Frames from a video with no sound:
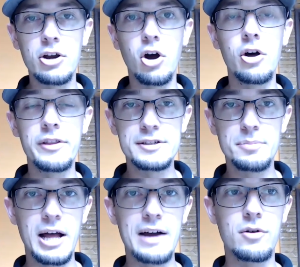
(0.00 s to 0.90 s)
all these
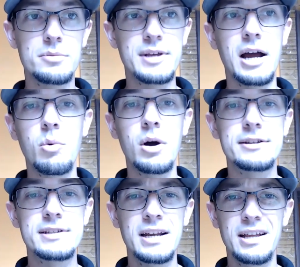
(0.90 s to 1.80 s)
platforms at
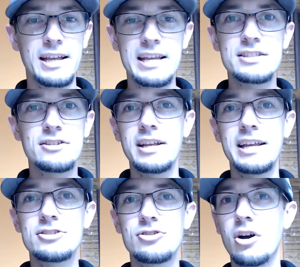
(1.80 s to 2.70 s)
once. And he's
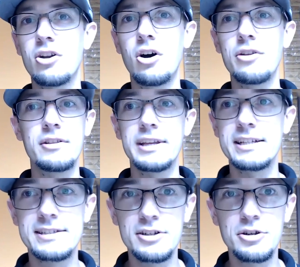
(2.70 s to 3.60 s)
drawn all the
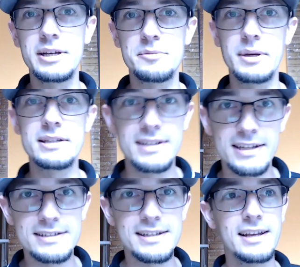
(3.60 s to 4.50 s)
leads to his
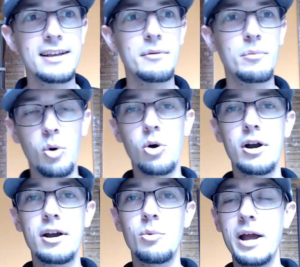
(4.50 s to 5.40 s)
business,
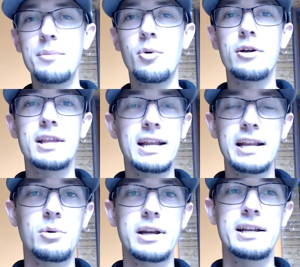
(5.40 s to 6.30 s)
way more than
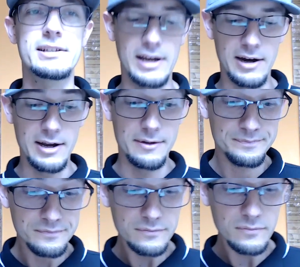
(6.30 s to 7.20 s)
anyone in his area.
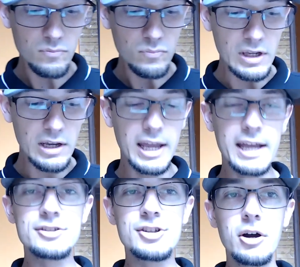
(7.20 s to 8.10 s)

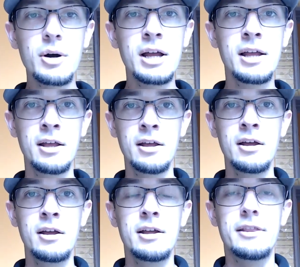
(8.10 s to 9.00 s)
And so
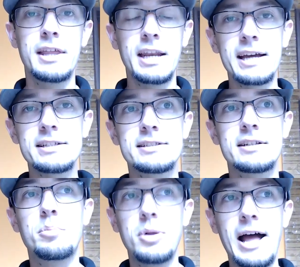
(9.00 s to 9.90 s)
the next
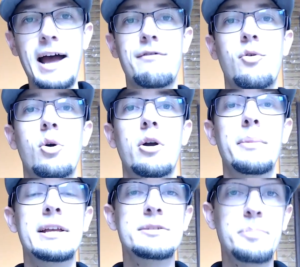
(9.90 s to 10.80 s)
platform
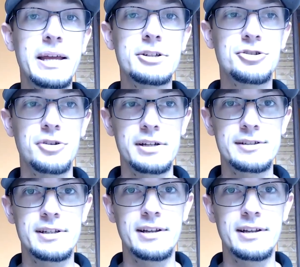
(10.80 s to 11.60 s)
is Pinterest,